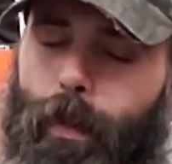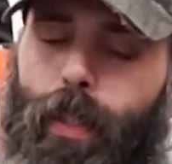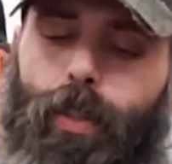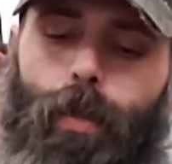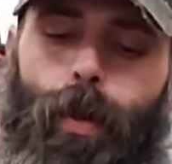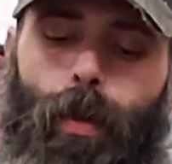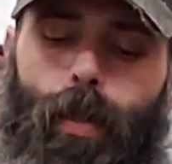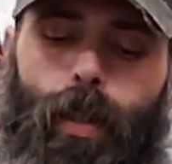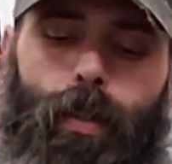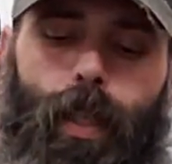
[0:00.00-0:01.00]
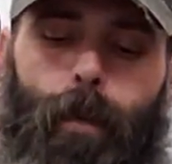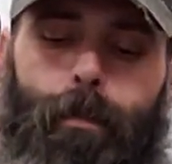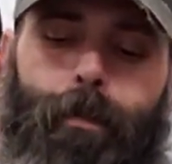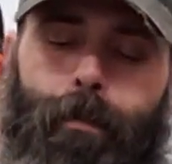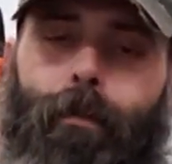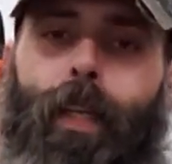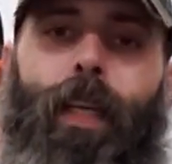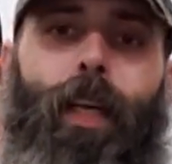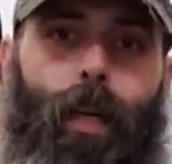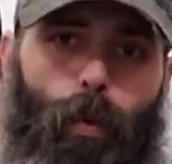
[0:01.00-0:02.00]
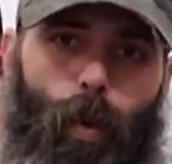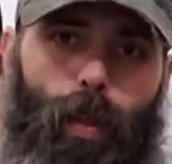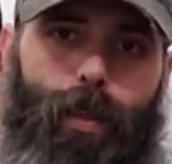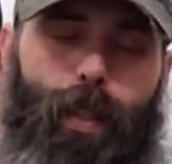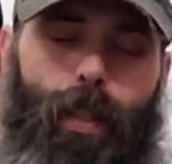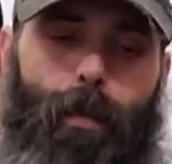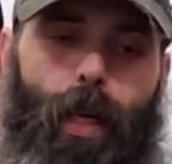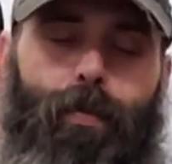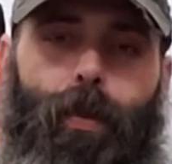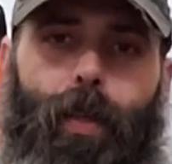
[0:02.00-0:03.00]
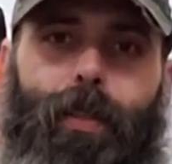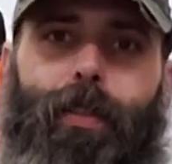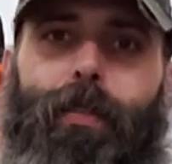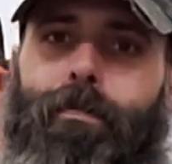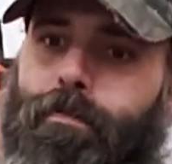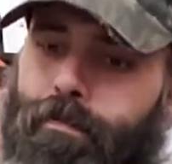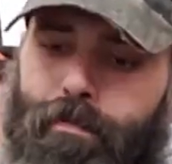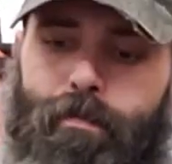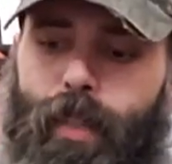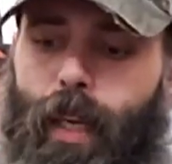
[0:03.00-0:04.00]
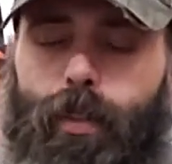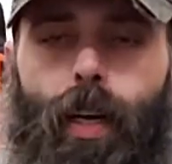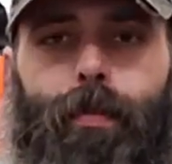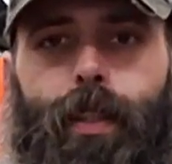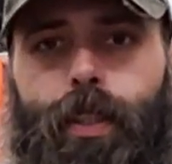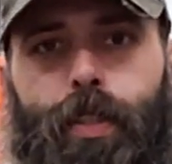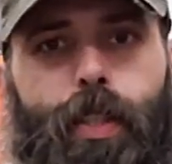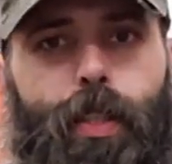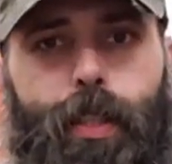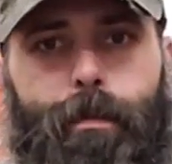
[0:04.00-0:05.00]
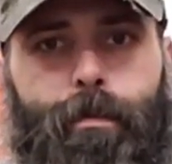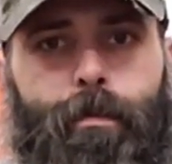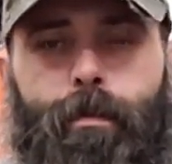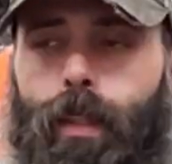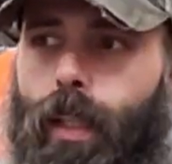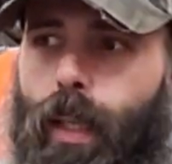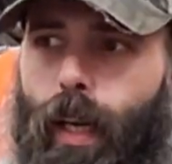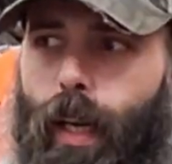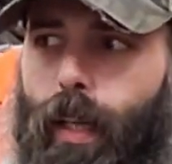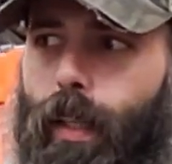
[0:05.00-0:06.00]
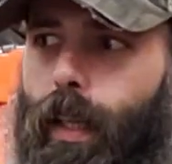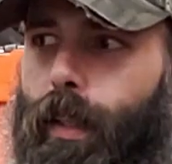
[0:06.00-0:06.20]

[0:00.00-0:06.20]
made sure we were hooked up and warrantied them out for us as often as he could. And